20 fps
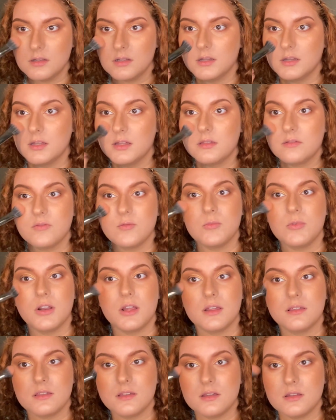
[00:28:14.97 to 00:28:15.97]
at least from what
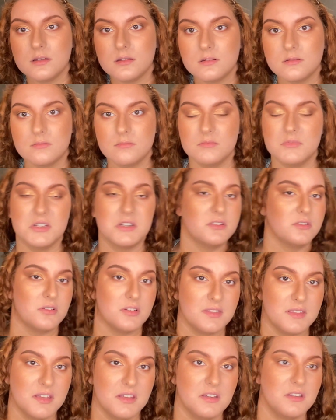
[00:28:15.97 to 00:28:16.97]
I see. Didn't do
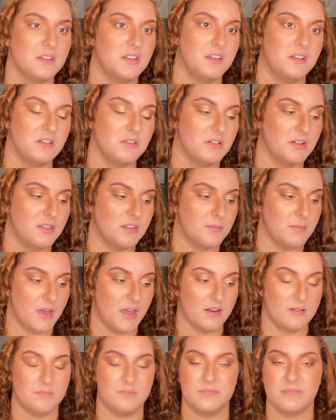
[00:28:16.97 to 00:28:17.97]
anything good, didn't do anything
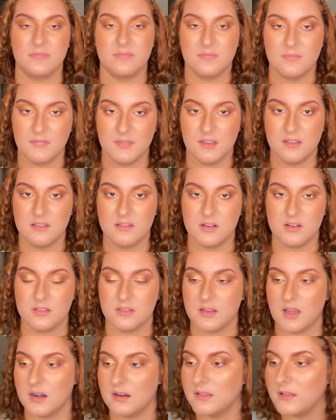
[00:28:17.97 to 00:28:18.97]
bad. It's
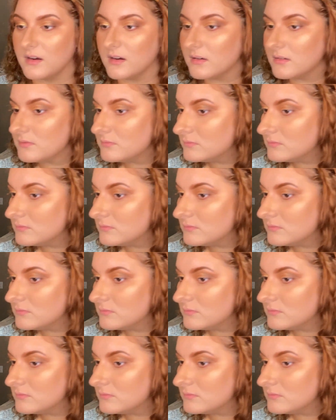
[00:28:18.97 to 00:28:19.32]
just kind of there.